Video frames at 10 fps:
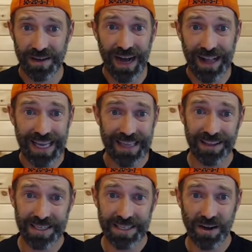I'll hand the
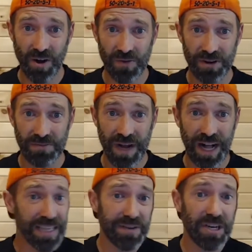listing over.
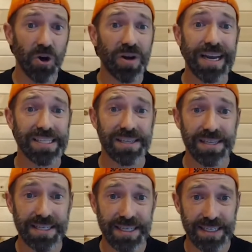I'll even go and get his
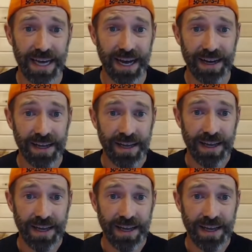listing side